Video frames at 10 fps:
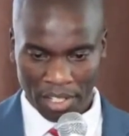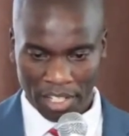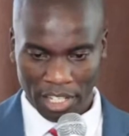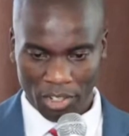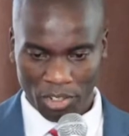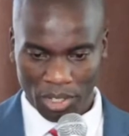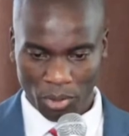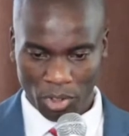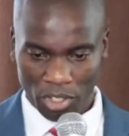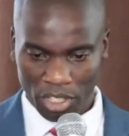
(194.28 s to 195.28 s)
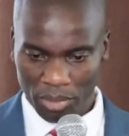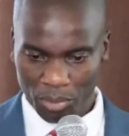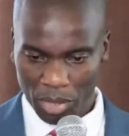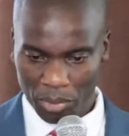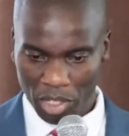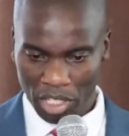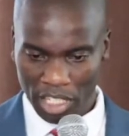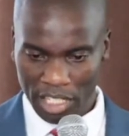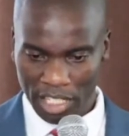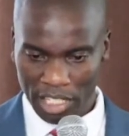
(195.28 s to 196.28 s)
I don't know the ward, maybe
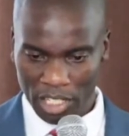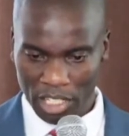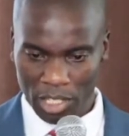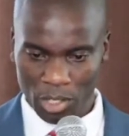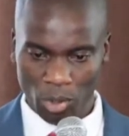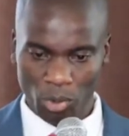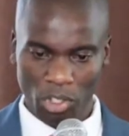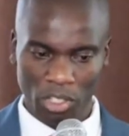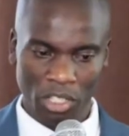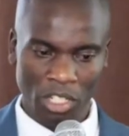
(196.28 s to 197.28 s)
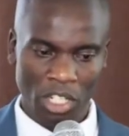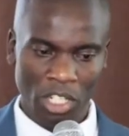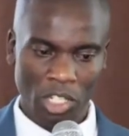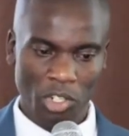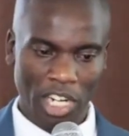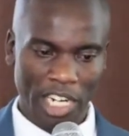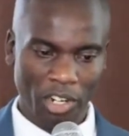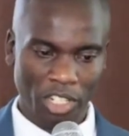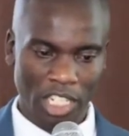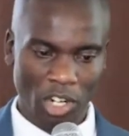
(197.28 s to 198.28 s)
let's say Kitisur ward. So you can
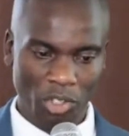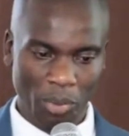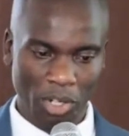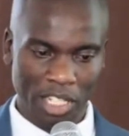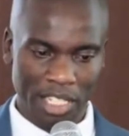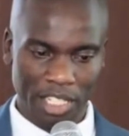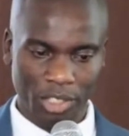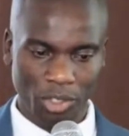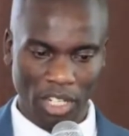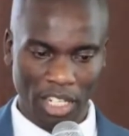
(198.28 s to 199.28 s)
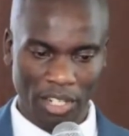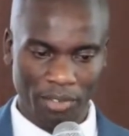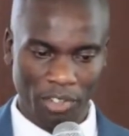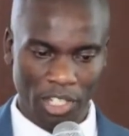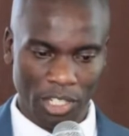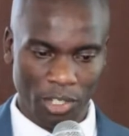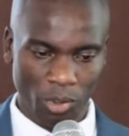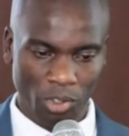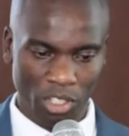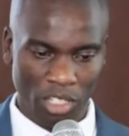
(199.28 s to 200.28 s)
narrow it down to a polling station, like for Kitisur
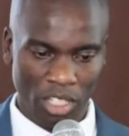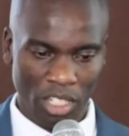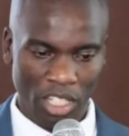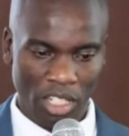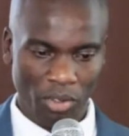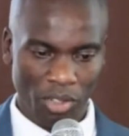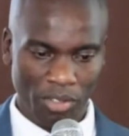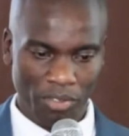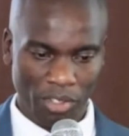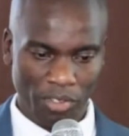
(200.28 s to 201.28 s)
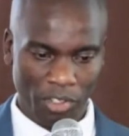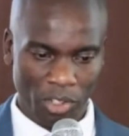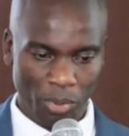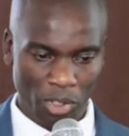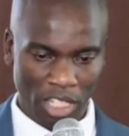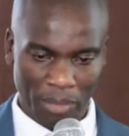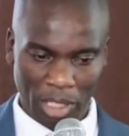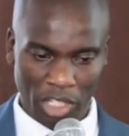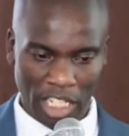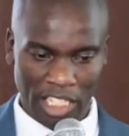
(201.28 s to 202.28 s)
ward, we've not put that,
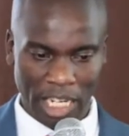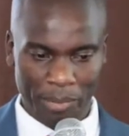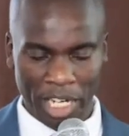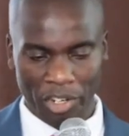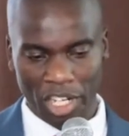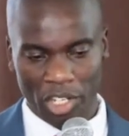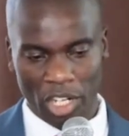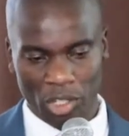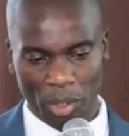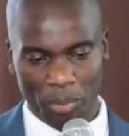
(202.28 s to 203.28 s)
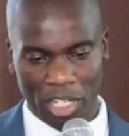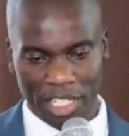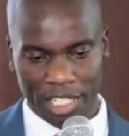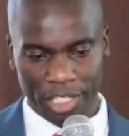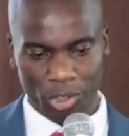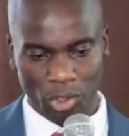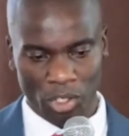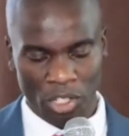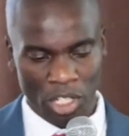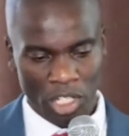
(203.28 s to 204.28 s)
but it can be narrowed down to a polling
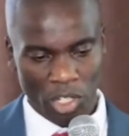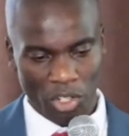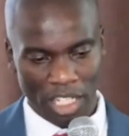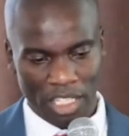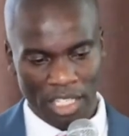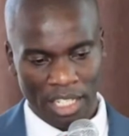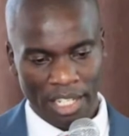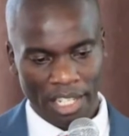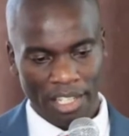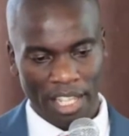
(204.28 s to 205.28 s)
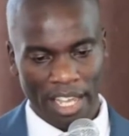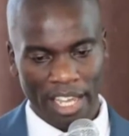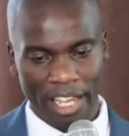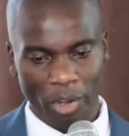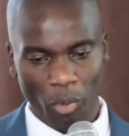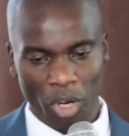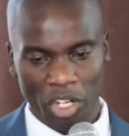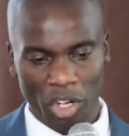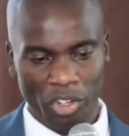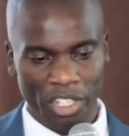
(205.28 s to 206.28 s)
station so that when
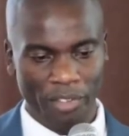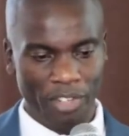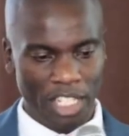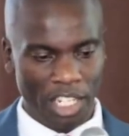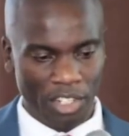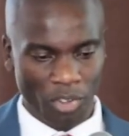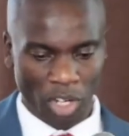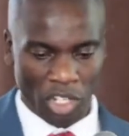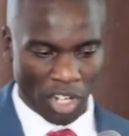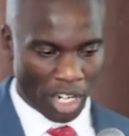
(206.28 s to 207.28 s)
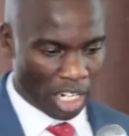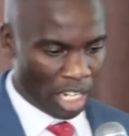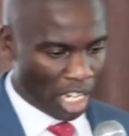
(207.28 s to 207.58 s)
you're doing the facility, when you are